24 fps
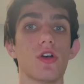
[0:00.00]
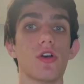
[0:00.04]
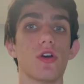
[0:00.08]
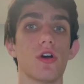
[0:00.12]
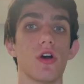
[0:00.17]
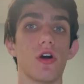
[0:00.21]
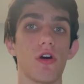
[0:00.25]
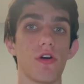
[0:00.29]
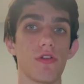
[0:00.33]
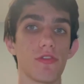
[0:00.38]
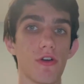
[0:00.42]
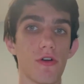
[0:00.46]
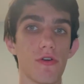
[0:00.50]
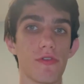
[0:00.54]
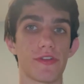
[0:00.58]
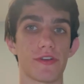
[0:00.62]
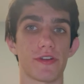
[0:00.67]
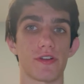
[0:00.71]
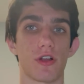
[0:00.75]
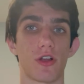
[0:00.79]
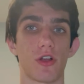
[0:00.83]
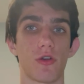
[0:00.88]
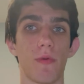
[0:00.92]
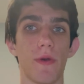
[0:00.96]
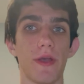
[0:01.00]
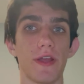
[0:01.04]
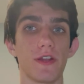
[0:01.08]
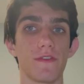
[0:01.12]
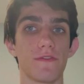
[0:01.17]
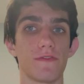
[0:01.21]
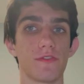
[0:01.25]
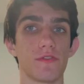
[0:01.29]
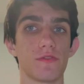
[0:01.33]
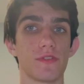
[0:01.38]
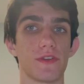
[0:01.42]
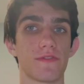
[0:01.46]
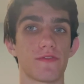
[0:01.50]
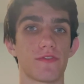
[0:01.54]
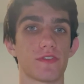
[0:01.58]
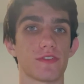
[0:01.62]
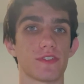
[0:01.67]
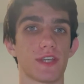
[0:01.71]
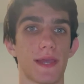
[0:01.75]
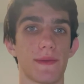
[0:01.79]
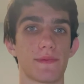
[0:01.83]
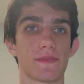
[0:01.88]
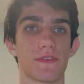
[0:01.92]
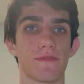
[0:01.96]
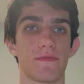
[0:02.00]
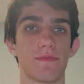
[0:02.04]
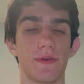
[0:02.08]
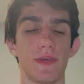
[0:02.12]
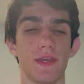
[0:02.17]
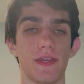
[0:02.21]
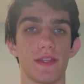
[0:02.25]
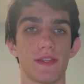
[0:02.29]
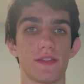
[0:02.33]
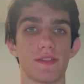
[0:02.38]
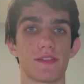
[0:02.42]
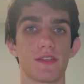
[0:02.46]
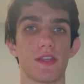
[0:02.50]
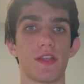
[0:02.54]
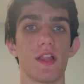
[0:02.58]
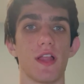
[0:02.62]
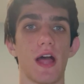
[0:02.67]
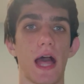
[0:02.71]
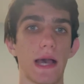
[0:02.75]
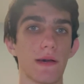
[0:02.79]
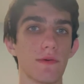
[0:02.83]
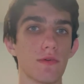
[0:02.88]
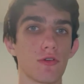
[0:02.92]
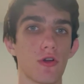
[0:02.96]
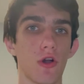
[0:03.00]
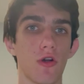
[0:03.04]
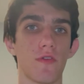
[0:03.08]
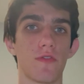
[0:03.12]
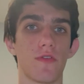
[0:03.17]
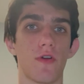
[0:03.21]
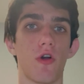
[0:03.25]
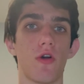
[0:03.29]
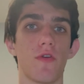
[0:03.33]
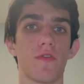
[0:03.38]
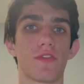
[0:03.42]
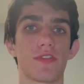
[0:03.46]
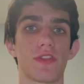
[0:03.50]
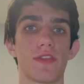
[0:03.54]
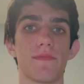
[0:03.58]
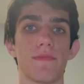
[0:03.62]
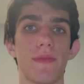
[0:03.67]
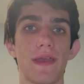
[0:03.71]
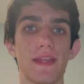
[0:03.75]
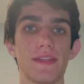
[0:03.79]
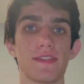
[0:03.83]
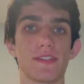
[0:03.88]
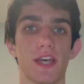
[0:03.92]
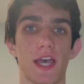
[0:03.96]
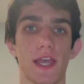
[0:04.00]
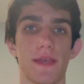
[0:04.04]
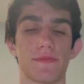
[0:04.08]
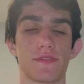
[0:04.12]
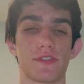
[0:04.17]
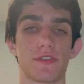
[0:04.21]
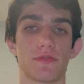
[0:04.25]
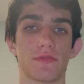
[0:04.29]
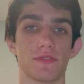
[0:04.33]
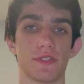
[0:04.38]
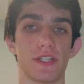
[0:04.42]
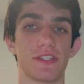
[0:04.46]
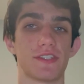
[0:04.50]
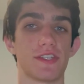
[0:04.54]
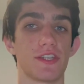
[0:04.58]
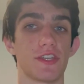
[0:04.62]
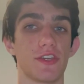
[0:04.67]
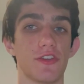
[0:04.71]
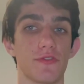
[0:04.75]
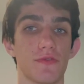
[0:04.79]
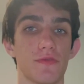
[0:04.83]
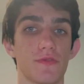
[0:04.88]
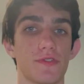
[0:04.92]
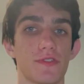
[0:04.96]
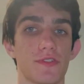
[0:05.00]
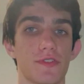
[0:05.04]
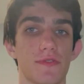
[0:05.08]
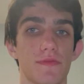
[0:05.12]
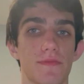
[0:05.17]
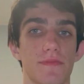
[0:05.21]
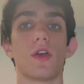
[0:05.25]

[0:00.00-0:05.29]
Although there are quite a few different types of pins, I will go over the main types you will need to use.